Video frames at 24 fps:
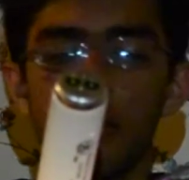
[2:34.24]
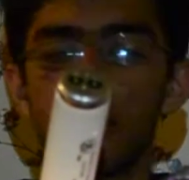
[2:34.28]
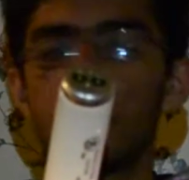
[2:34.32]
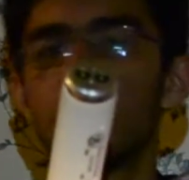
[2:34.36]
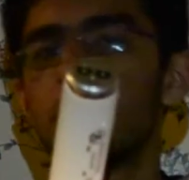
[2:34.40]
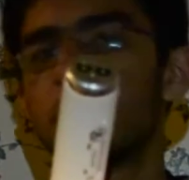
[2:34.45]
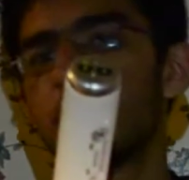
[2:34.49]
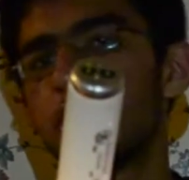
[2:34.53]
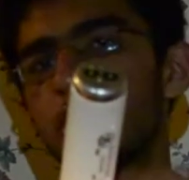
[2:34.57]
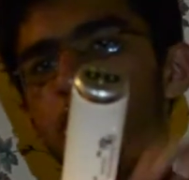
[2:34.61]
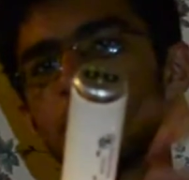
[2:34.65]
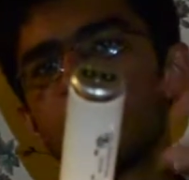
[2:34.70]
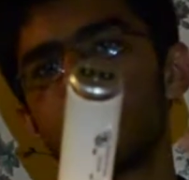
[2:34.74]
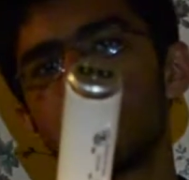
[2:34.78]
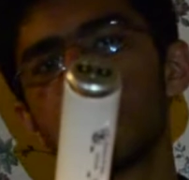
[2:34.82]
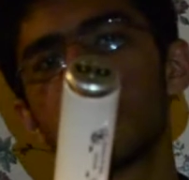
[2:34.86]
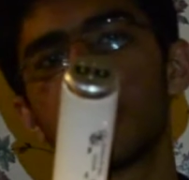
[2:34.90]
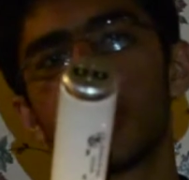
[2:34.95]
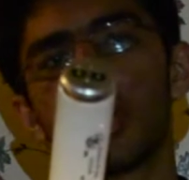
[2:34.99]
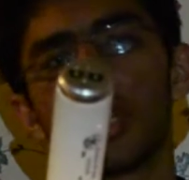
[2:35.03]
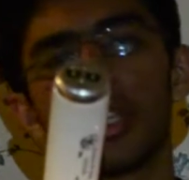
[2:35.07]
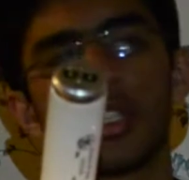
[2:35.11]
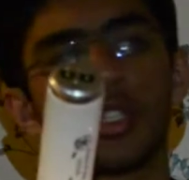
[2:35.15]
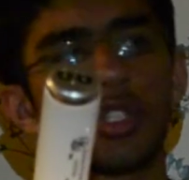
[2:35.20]
This is
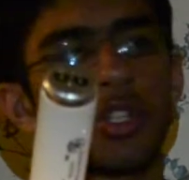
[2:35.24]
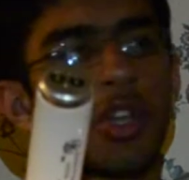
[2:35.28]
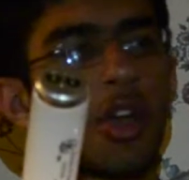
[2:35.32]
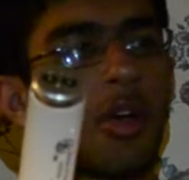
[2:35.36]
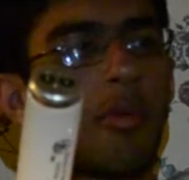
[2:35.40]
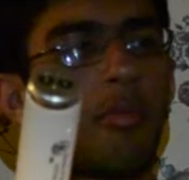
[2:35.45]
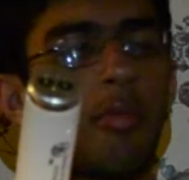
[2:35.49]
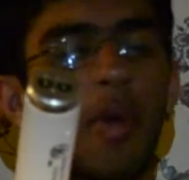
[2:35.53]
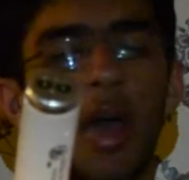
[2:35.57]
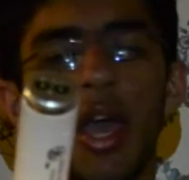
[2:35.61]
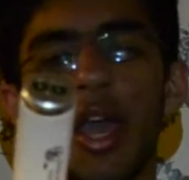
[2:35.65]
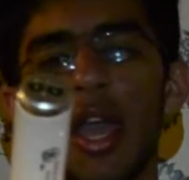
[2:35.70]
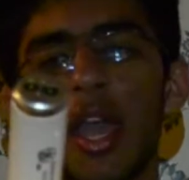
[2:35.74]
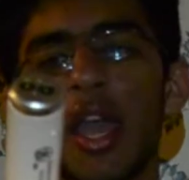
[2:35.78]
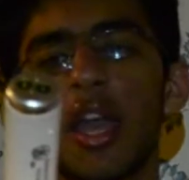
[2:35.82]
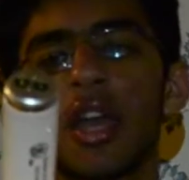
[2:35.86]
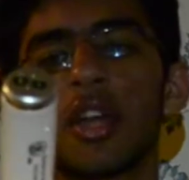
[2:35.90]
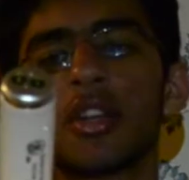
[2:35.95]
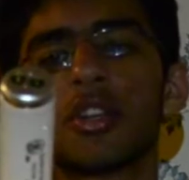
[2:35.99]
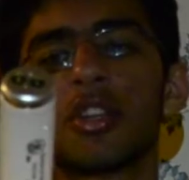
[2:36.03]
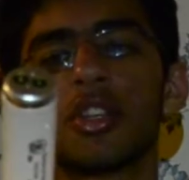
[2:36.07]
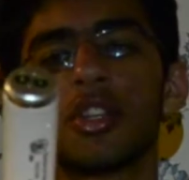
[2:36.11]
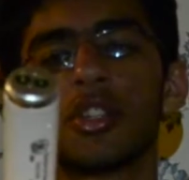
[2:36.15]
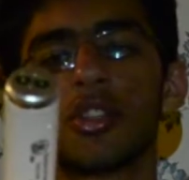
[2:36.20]
because my
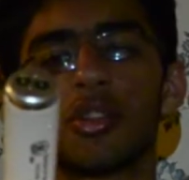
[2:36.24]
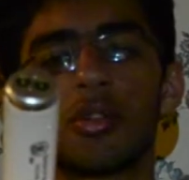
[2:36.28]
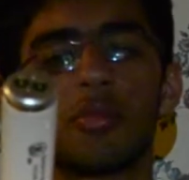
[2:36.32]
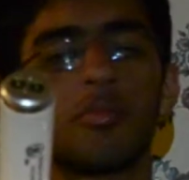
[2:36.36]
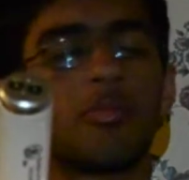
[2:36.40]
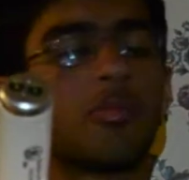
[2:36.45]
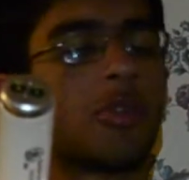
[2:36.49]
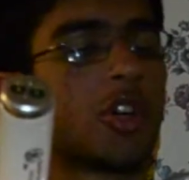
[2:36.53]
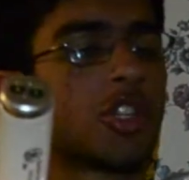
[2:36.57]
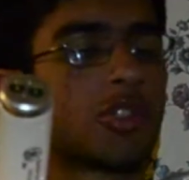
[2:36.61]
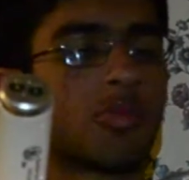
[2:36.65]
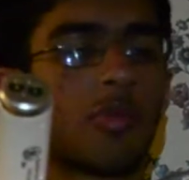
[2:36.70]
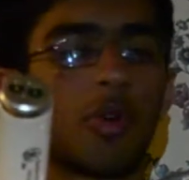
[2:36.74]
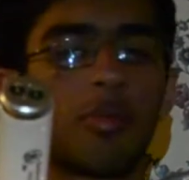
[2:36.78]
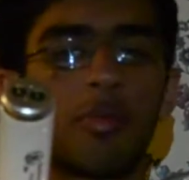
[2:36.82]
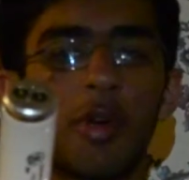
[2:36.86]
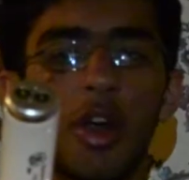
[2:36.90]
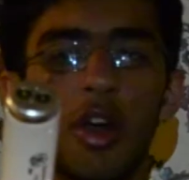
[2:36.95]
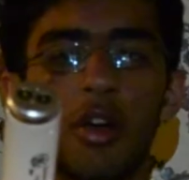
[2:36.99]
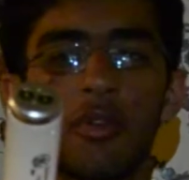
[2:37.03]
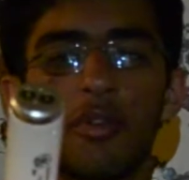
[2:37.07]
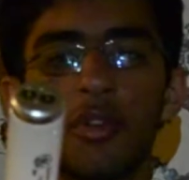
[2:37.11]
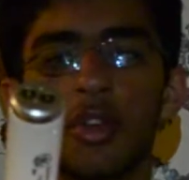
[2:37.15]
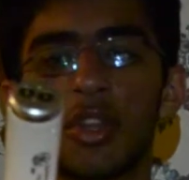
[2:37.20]
hand is a much more
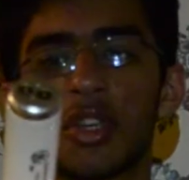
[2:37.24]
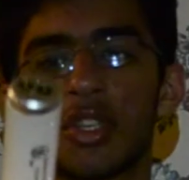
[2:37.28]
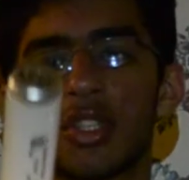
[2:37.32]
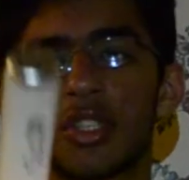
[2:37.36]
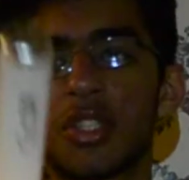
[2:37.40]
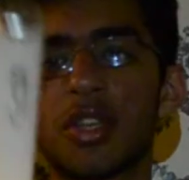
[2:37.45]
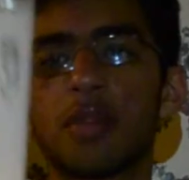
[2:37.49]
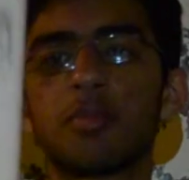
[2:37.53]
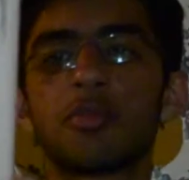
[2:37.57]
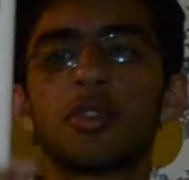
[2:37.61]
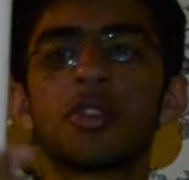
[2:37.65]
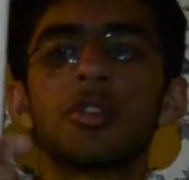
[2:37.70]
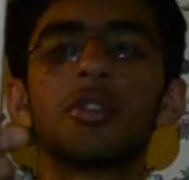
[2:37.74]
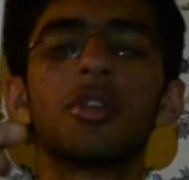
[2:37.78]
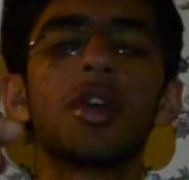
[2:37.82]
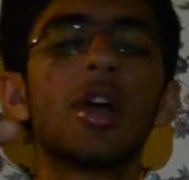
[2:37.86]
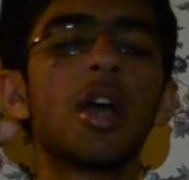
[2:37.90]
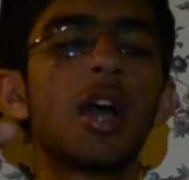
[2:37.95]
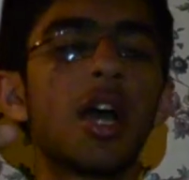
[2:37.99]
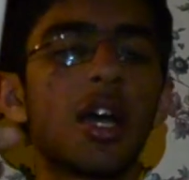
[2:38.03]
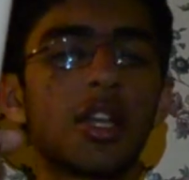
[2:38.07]
powerful acceptor